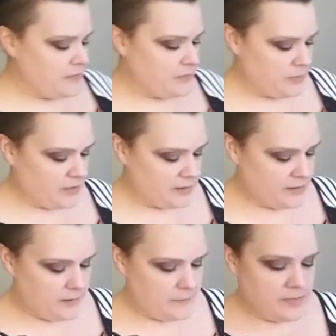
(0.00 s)
But
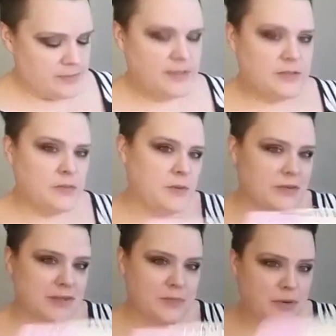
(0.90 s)
this would be
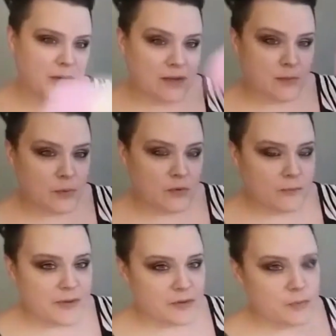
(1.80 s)
really pretty in the poof
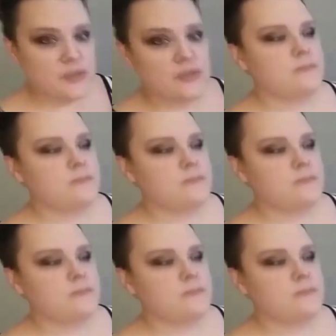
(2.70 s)
method, which